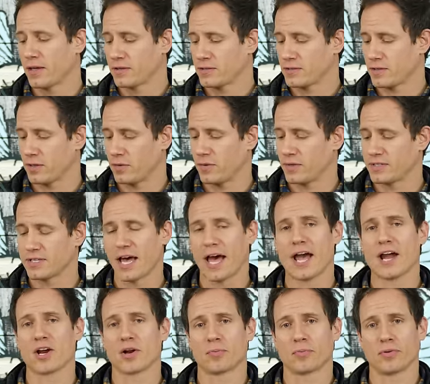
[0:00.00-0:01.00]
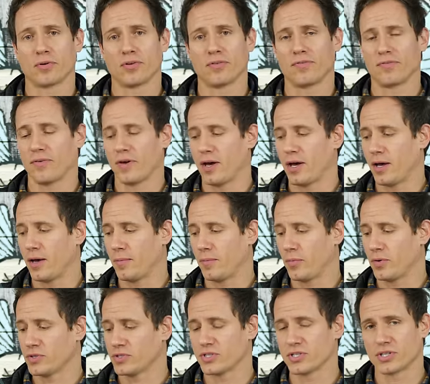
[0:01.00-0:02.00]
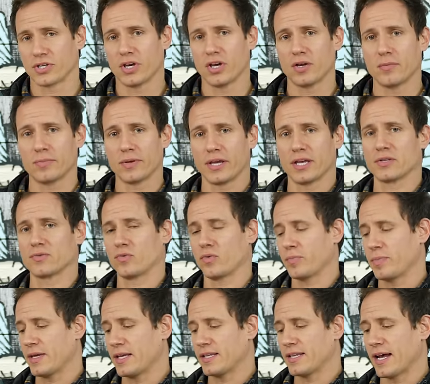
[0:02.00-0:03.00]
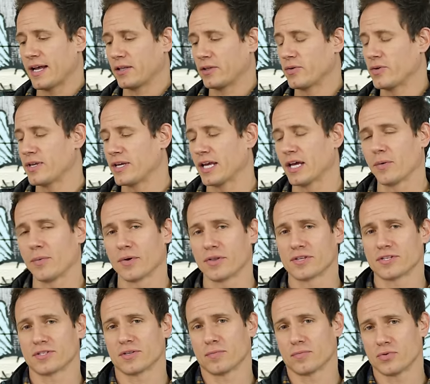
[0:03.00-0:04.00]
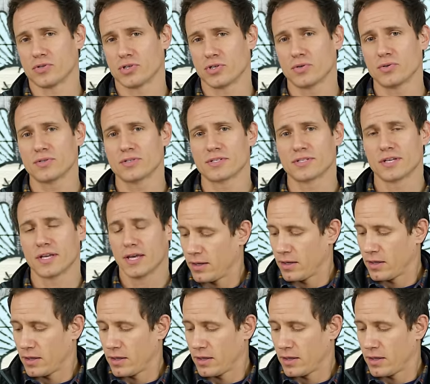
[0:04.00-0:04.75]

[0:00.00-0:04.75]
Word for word: So it's a higher proof, um, which is good because we'll be diluting it with some juice